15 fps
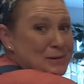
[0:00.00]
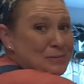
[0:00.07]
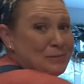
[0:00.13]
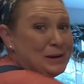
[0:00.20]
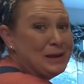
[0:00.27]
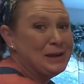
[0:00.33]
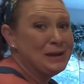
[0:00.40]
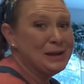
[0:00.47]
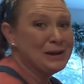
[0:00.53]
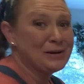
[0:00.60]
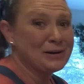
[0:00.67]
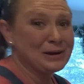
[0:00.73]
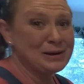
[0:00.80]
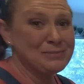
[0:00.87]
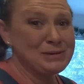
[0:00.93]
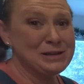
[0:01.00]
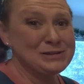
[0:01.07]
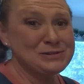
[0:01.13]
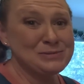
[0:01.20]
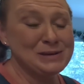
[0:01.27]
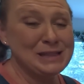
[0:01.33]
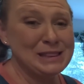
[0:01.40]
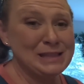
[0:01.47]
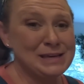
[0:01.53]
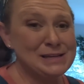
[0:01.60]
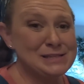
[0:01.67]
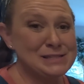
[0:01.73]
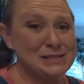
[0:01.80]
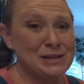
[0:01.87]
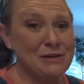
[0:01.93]
We are going to be doing
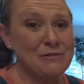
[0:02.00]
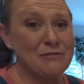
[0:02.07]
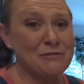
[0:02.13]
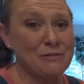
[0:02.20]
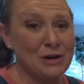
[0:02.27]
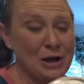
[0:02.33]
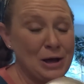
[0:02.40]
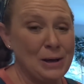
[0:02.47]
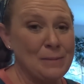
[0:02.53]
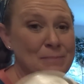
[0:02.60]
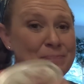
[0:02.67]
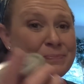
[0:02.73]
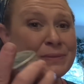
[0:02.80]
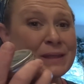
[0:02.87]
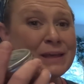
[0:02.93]
this from